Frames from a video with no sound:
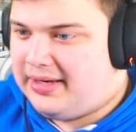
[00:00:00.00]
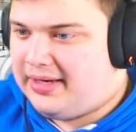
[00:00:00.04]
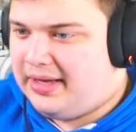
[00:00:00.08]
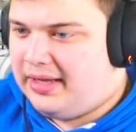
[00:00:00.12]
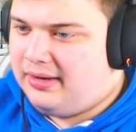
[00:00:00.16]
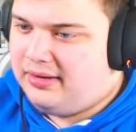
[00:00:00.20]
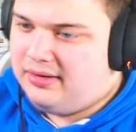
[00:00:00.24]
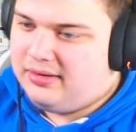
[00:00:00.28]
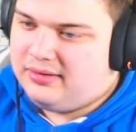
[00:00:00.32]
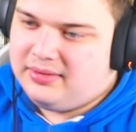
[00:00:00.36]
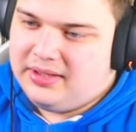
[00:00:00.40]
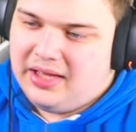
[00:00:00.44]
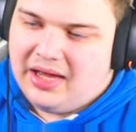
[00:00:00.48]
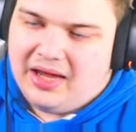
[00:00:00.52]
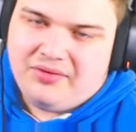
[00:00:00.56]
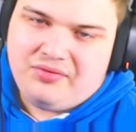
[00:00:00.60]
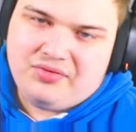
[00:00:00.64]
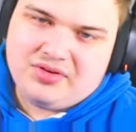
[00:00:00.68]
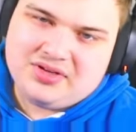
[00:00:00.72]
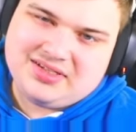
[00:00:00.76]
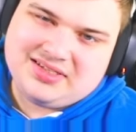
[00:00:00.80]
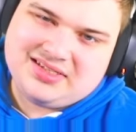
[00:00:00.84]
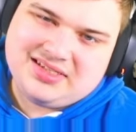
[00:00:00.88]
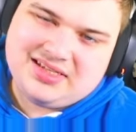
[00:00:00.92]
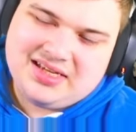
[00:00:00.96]
and the knife
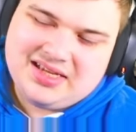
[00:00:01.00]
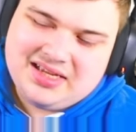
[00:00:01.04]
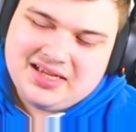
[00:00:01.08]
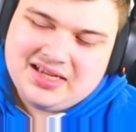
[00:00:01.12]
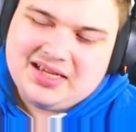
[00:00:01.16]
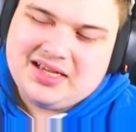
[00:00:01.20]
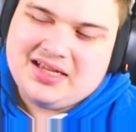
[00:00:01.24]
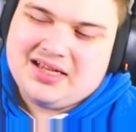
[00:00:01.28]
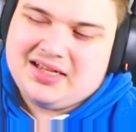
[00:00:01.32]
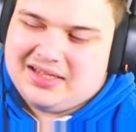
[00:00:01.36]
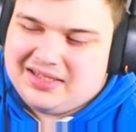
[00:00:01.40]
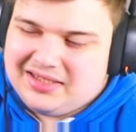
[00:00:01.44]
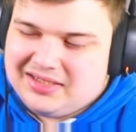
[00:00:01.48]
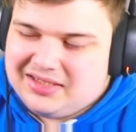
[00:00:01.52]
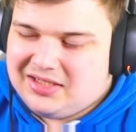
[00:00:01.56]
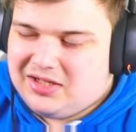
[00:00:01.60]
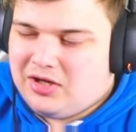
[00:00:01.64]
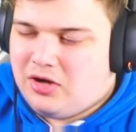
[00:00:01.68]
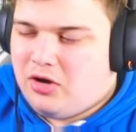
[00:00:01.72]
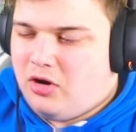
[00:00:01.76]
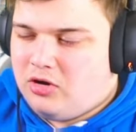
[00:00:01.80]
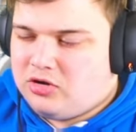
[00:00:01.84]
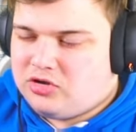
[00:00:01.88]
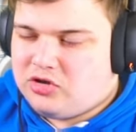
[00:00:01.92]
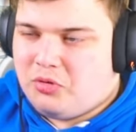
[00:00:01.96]
is
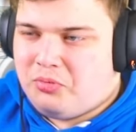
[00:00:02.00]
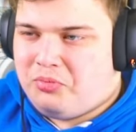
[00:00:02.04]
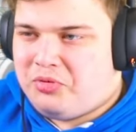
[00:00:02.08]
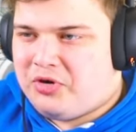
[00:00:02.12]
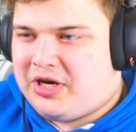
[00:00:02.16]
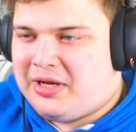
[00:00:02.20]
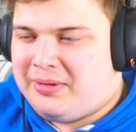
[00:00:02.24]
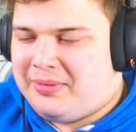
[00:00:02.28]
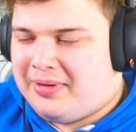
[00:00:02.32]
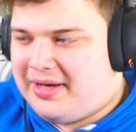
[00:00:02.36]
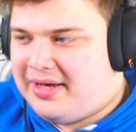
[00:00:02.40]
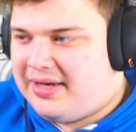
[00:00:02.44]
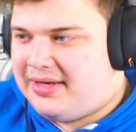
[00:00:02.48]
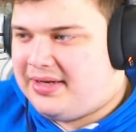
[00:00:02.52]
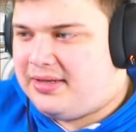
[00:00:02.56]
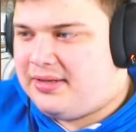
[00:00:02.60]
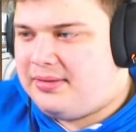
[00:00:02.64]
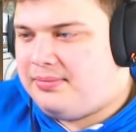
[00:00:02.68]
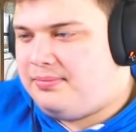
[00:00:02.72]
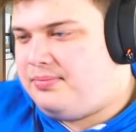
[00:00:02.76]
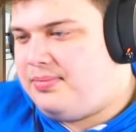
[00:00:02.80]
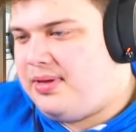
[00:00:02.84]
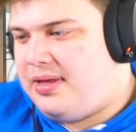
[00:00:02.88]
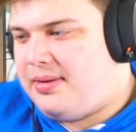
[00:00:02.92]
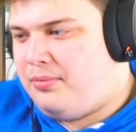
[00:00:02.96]
also pretty bad.
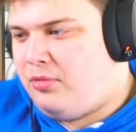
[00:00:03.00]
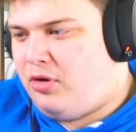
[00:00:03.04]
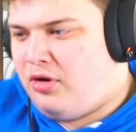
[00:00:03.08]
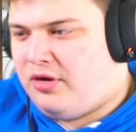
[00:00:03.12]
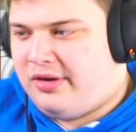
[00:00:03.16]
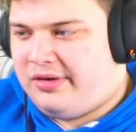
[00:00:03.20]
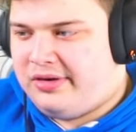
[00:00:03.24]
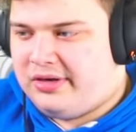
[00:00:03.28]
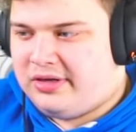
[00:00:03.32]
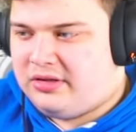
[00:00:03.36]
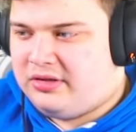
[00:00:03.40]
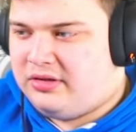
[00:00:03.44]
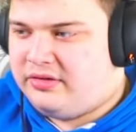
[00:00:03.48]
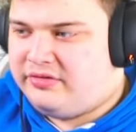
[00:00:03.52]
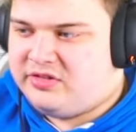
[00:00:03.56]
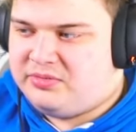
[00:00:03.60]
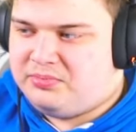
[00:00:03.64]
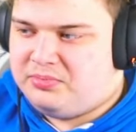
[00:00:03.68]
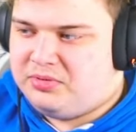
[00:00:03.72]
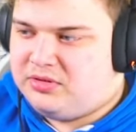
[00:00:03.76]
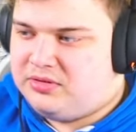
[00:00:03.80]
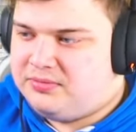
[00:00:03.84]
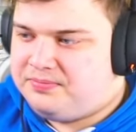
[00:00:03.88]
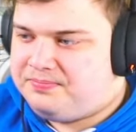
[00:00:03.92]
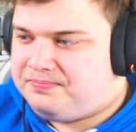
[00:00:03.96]
A bit more than the gloves,
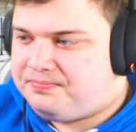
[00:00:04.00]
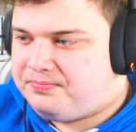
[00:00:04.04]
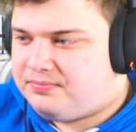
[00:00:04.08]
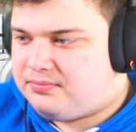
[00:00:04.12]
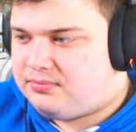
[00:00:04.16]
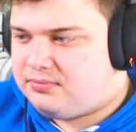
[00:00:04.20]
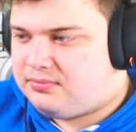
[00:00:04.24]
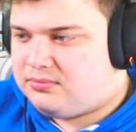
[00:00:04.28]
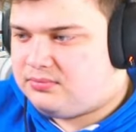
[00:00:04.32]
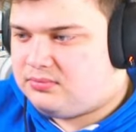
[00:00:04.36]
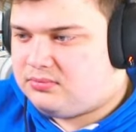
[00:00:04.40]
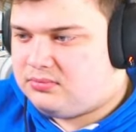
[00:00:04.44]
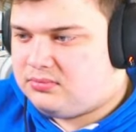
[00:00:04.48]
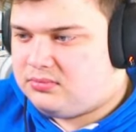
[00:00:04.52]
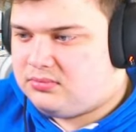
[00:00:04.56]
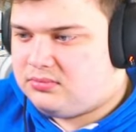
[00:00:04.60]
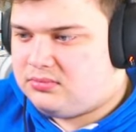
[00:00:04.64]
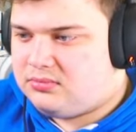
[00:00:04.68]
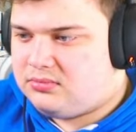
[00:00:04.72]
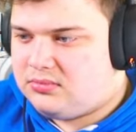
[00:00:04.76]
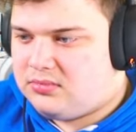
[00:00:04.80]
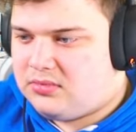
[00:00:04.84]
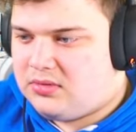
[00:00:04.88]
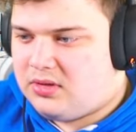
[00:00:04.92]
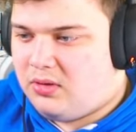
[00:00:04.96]
but
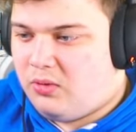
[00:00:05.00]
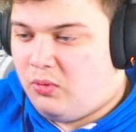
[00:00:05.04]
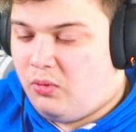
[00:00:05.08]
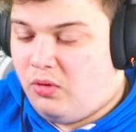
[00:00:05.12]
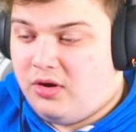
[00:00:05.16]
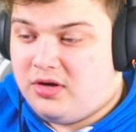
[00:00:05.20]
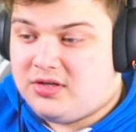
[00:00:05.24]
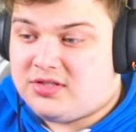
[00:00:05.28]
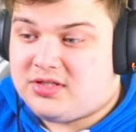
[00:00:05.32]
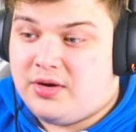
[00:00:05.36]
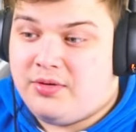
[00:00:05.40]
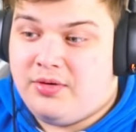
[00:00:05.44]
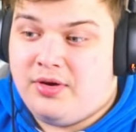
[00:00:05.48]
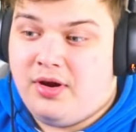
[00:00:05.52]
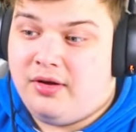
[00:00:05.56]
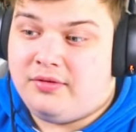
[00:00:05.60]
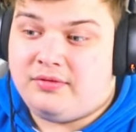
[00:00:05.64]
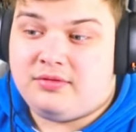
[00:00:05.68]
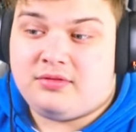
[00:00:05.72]
what is going on?